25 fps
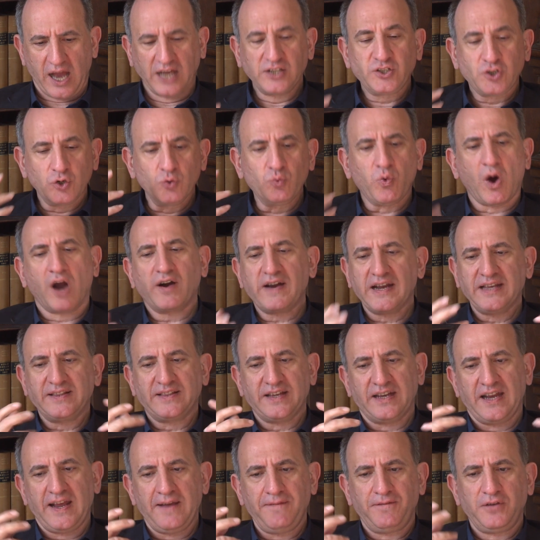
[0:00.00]
I do worry
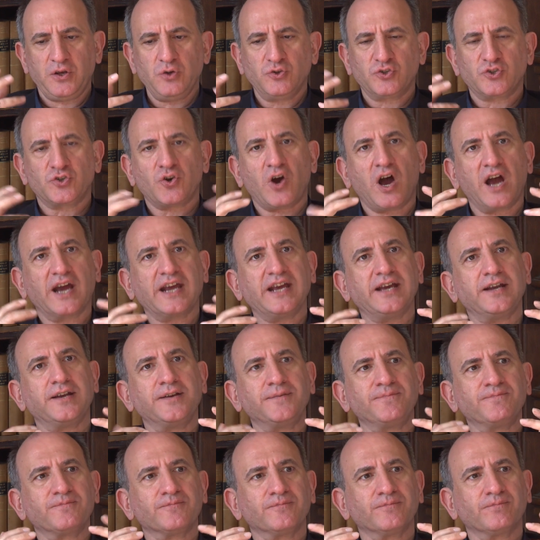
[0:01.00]
that if you try
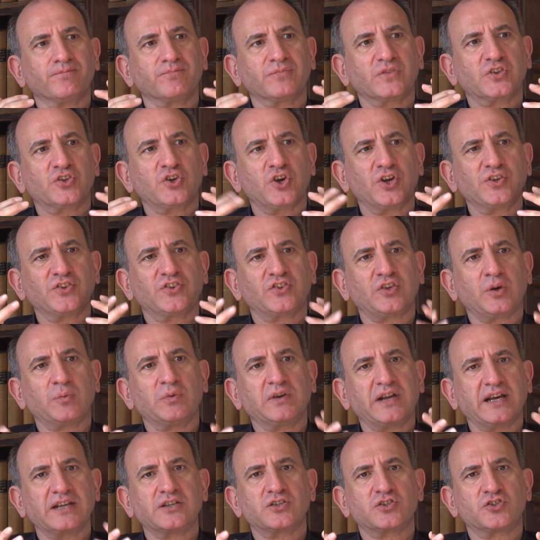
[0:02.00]
and turn
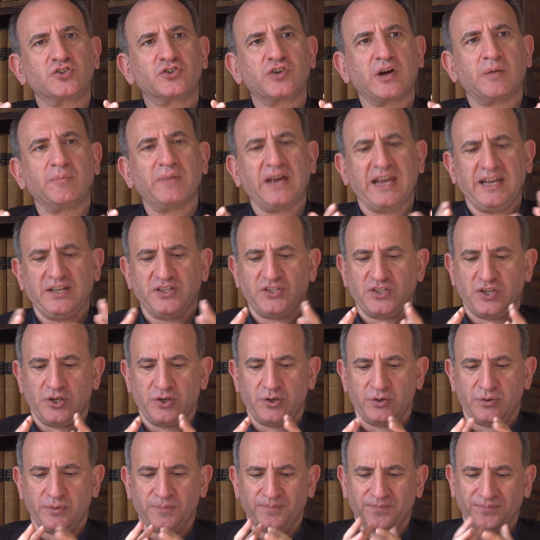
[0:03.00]
someone like Trump
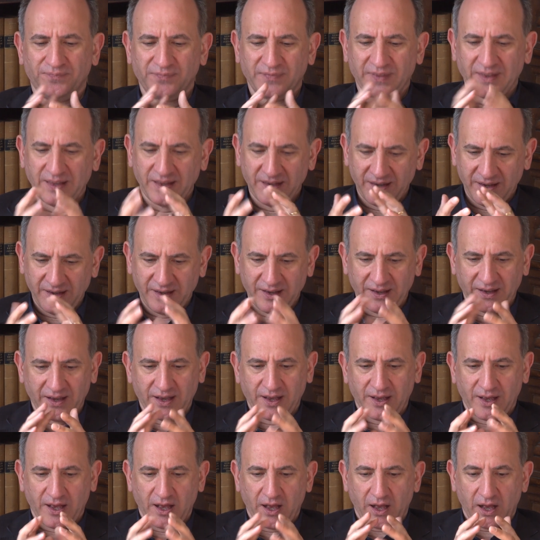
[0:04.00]
into
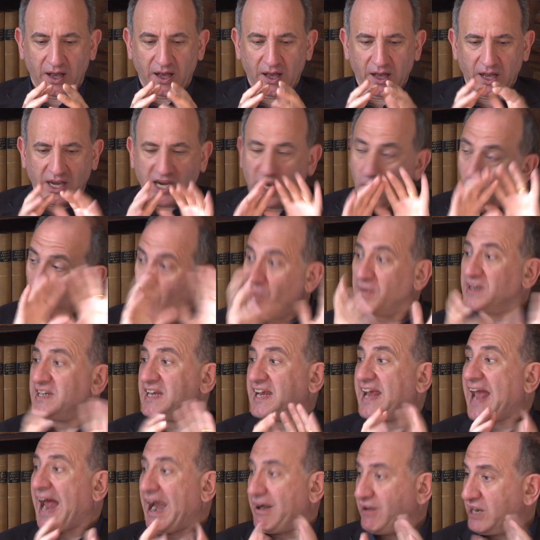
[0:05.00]
a
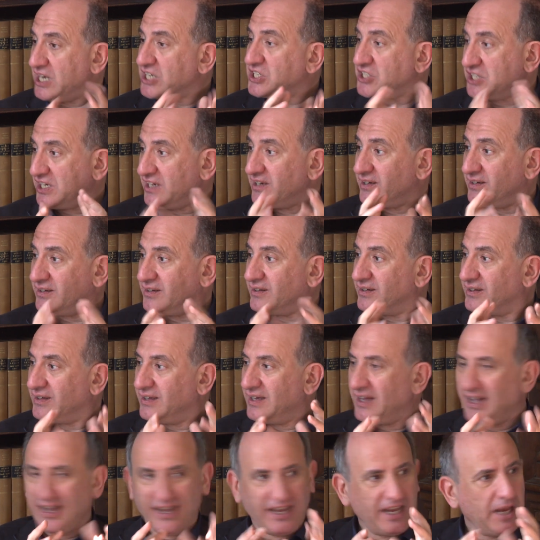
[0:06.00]
comedy character,
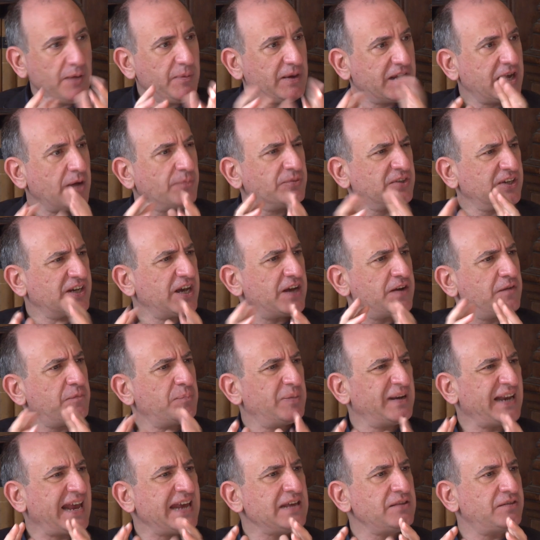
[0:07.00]
he becomes a kind of
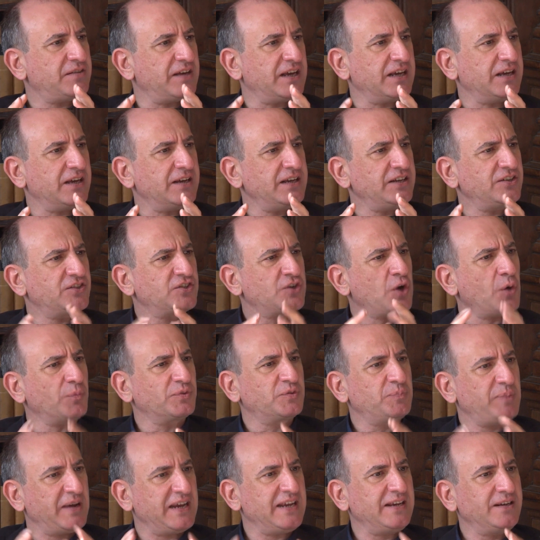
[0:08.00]
plaything and he
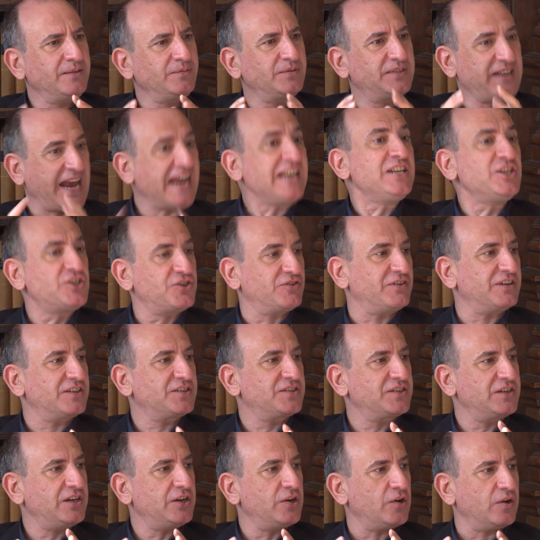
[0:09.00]
stops being
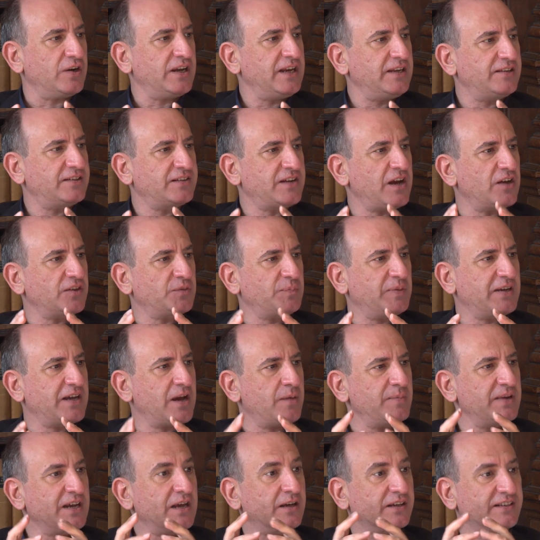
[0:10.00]
dangerous. You know, he starts
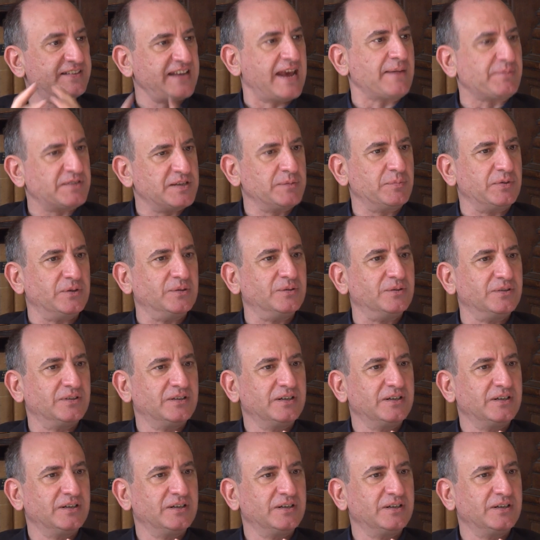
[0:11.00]
becoming acceptable.